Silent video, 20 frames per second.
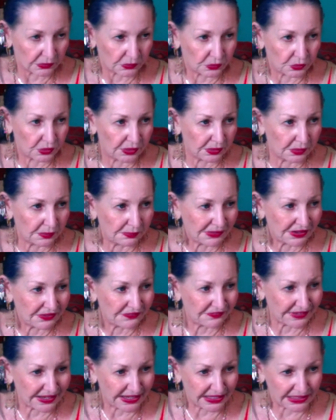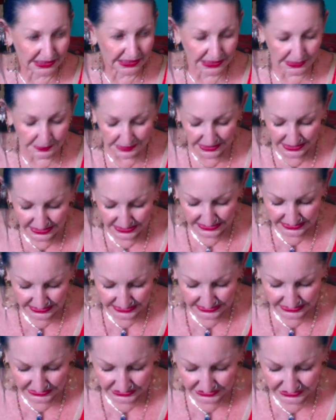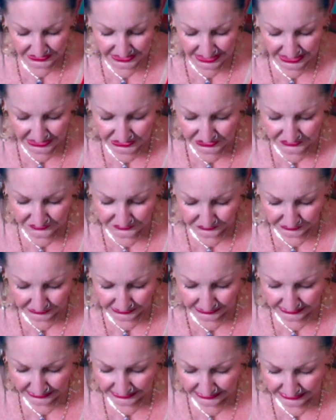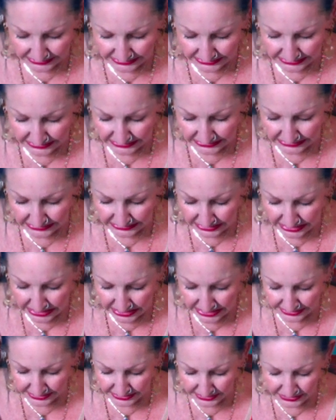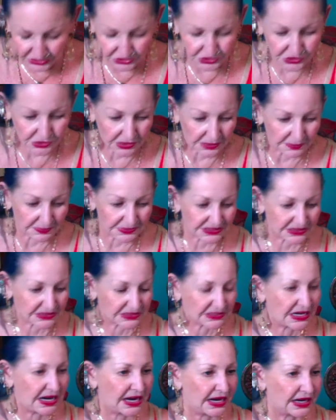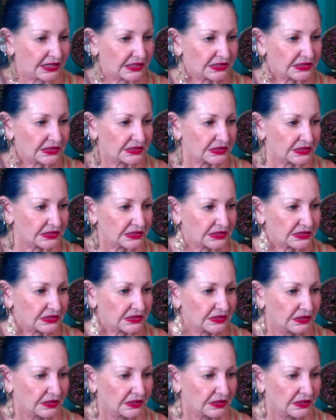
Will Mulvaney be successful in hiding Trump's taxes?